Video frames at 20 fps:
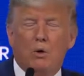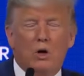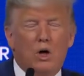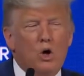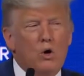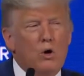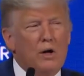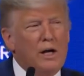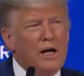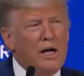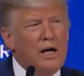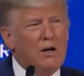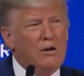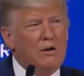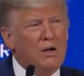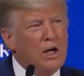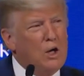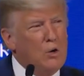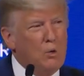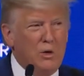They were going
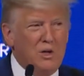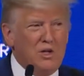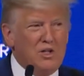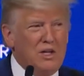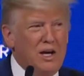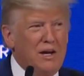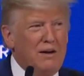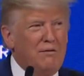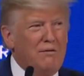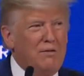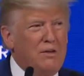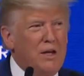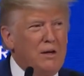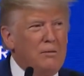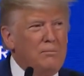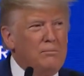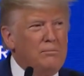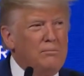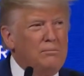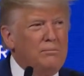out, and we saved
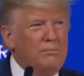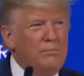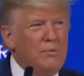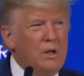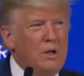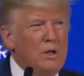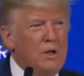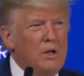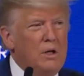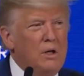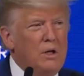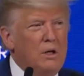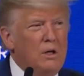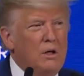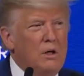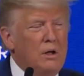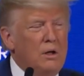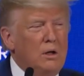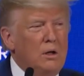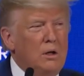them.
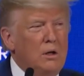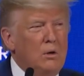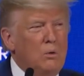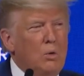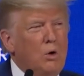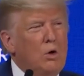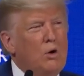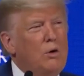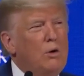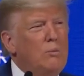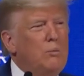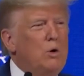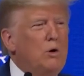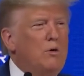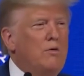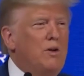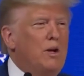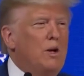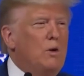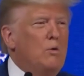We're
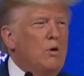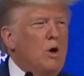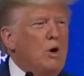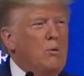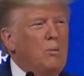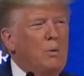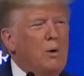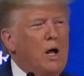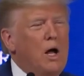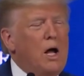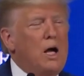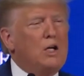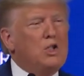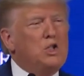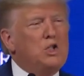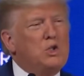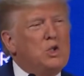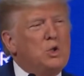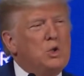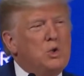removing
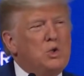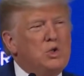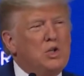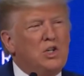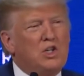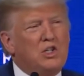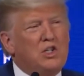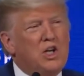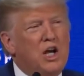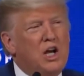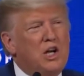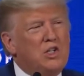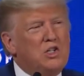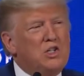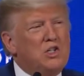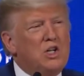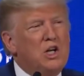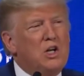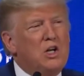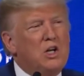roadblocks to
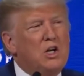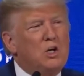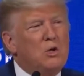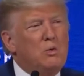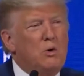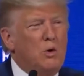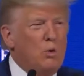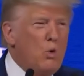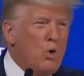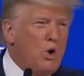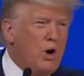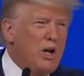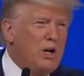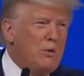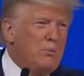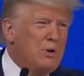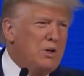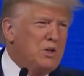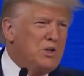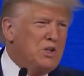success and
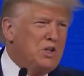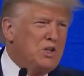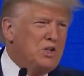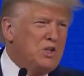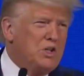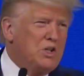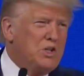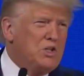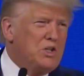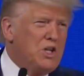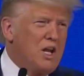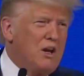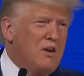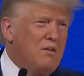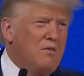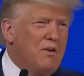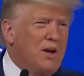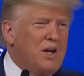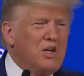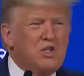rewarding businesses
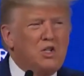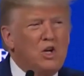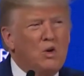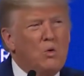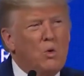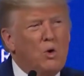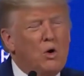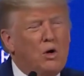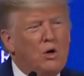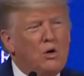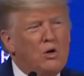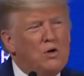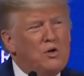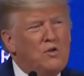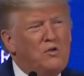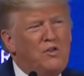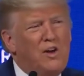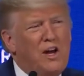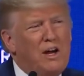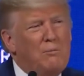that invest in
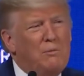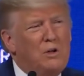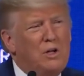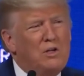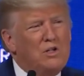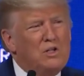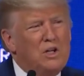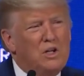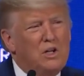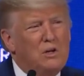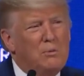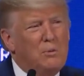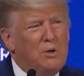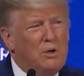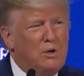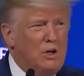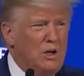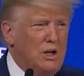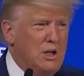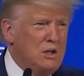workers, families, and
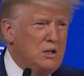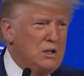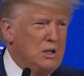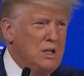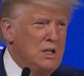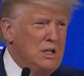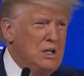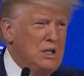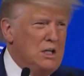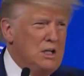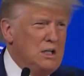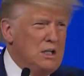communities.